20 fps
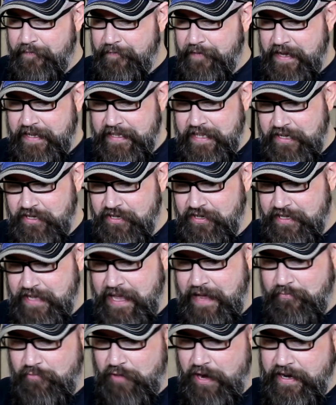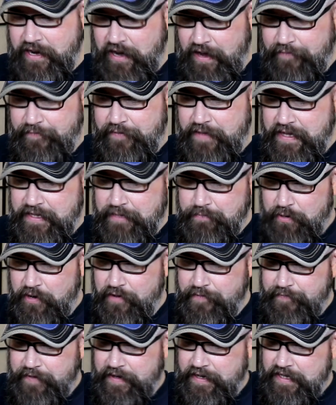In fact, that just came right off. That's
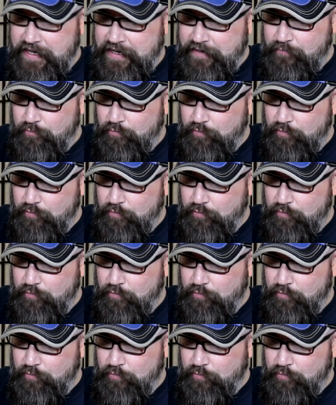perfect.